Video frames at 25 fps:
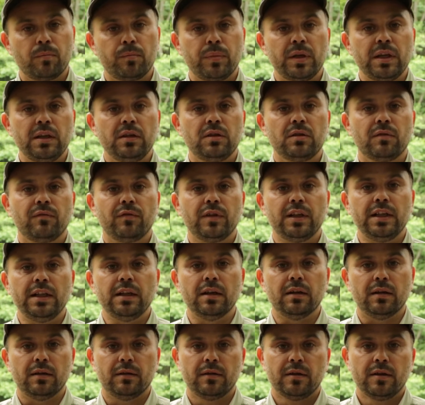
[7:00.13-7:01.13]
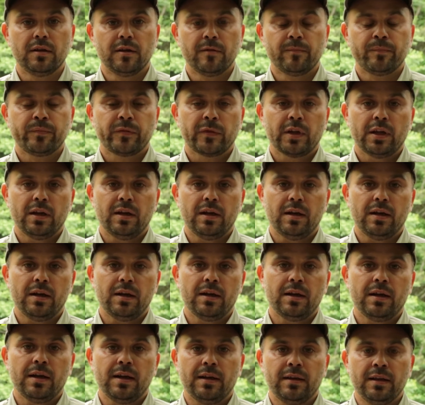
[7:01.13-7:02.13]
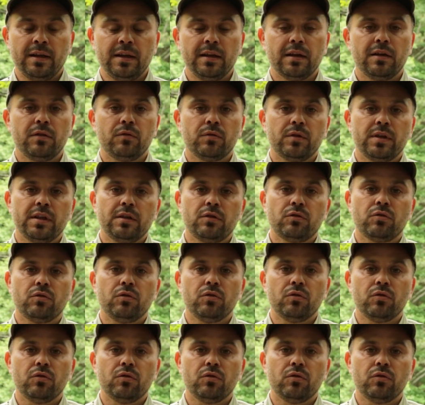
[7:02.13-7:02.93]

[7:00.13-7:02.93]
piece of leader. And here you need to